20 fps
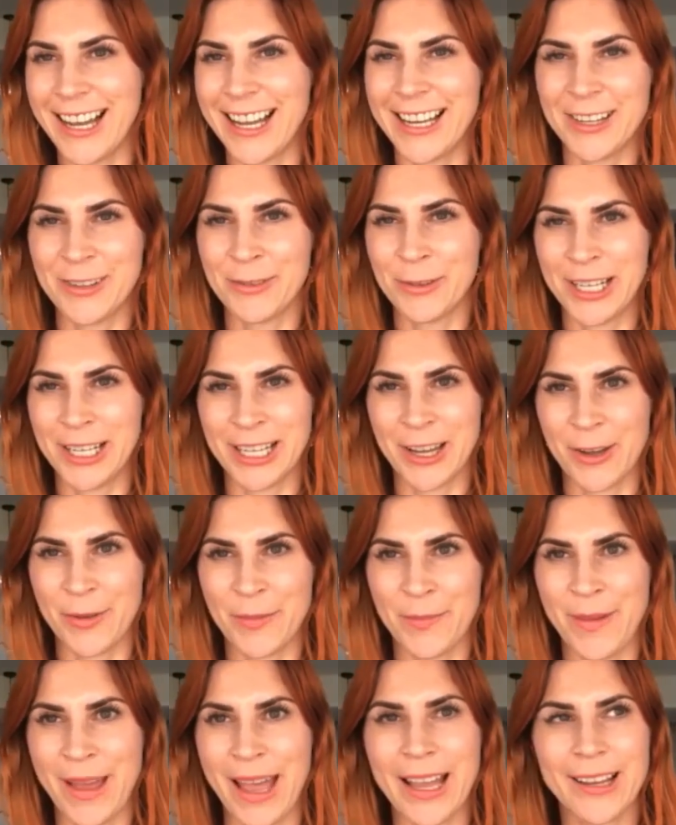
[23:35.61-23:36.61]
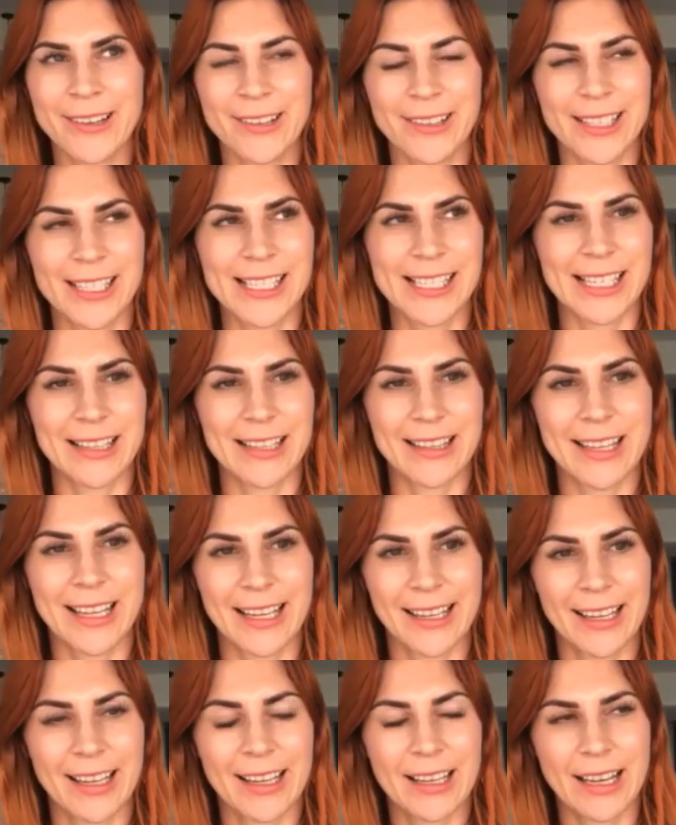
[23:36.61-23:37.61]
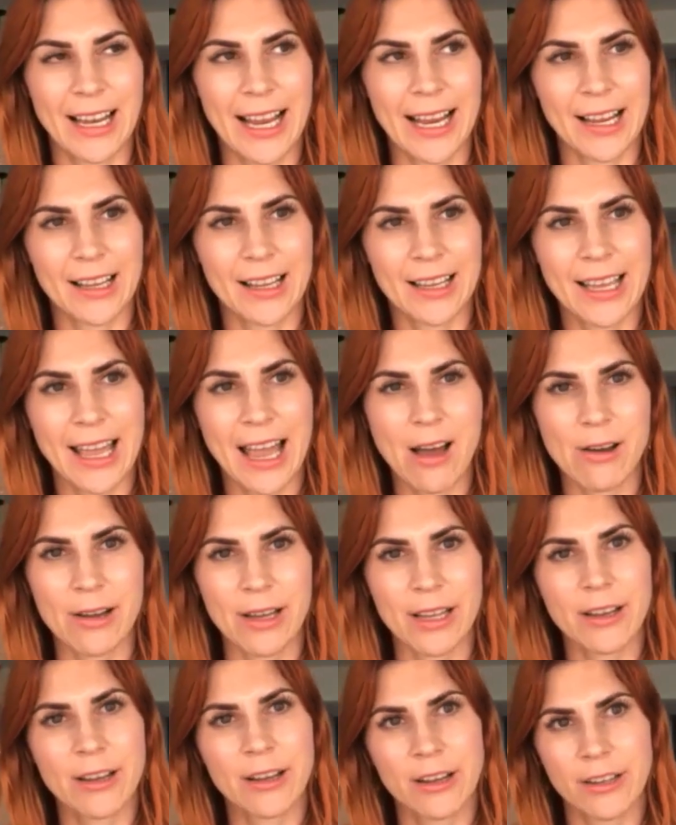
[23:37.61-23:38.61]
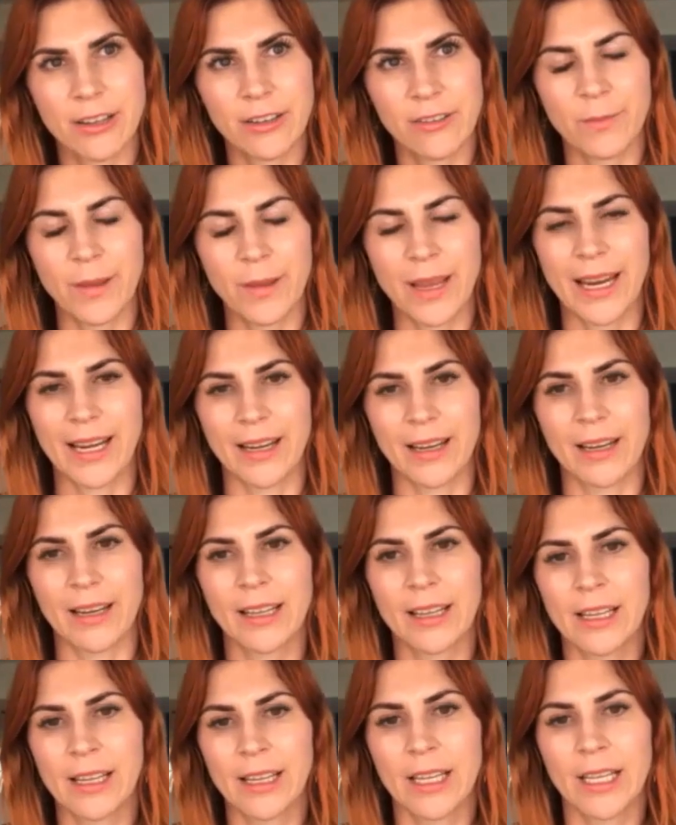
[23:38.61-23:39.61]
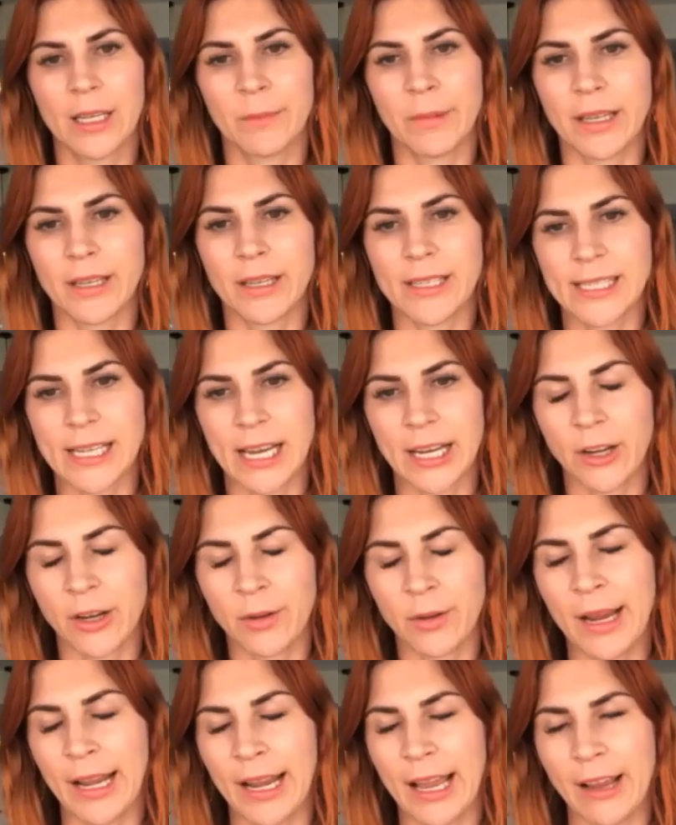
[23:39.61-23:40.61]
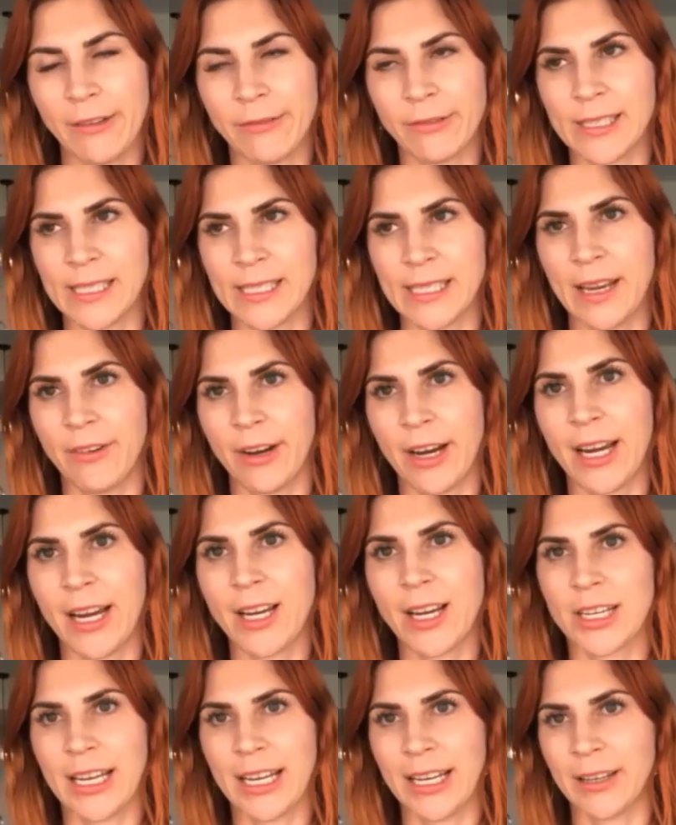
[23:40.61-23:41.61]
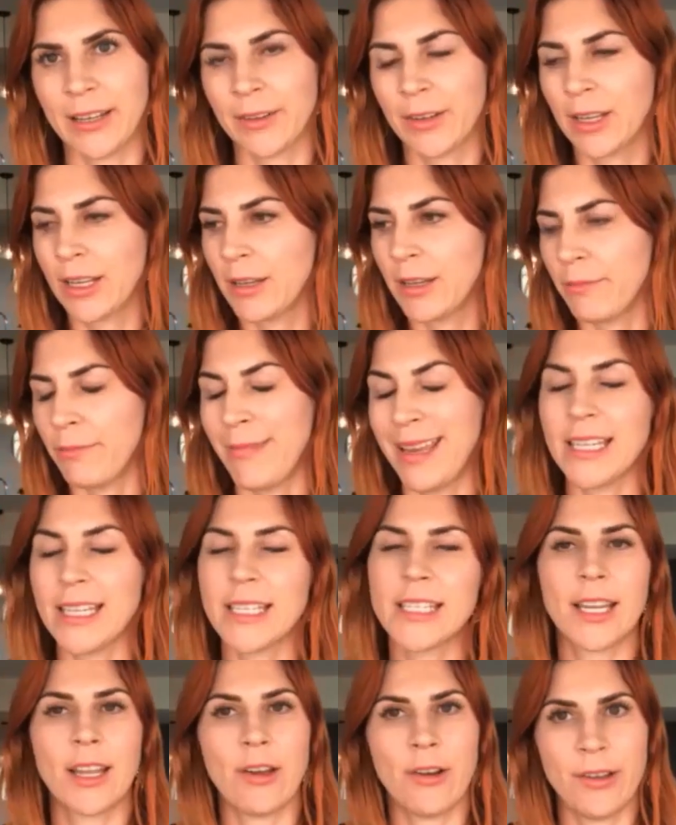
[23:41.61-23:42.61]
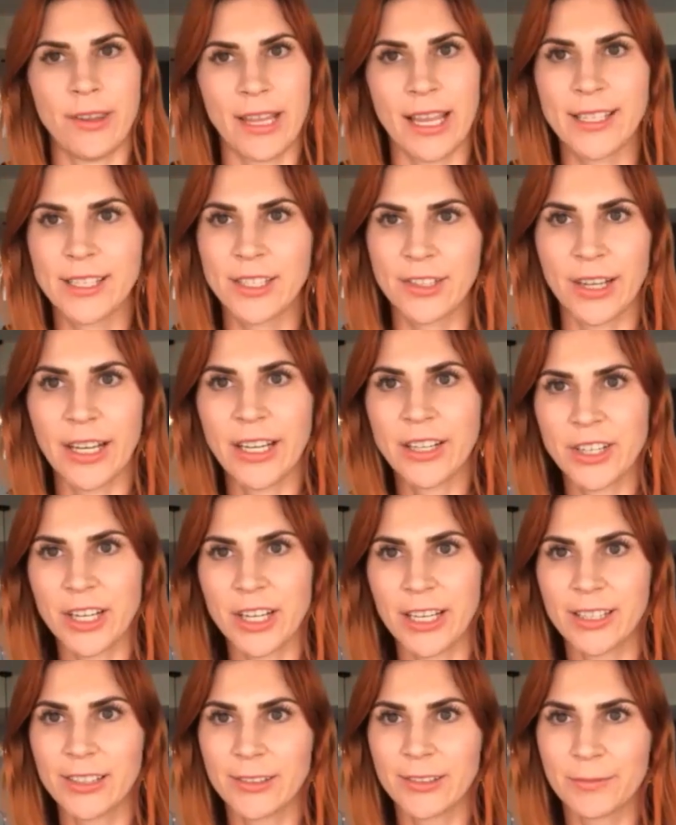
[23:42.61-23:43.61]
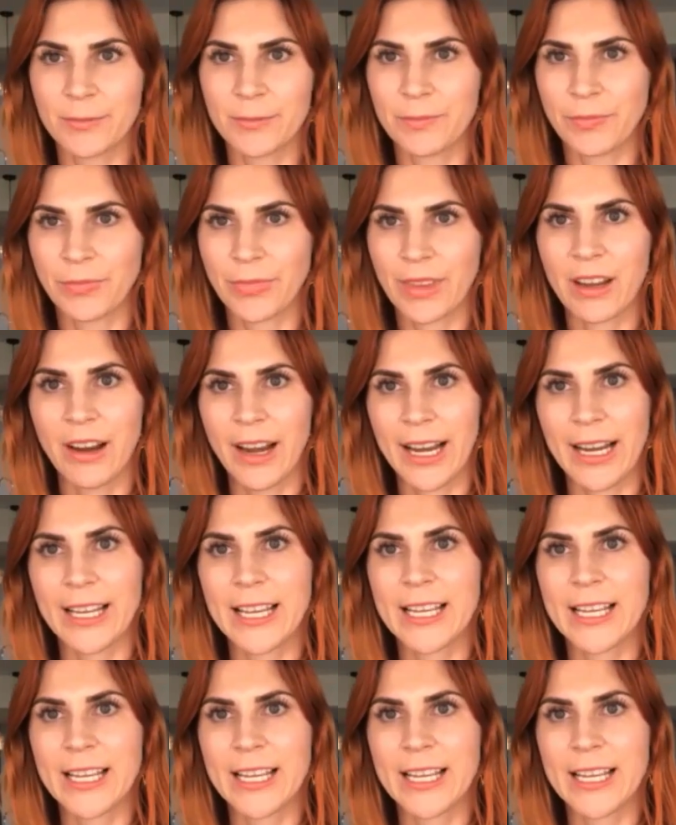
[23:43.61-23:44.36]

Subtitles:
I don't want to go backwards and think like how it could have been, because I know my life was never actually meant to go in that direction, right?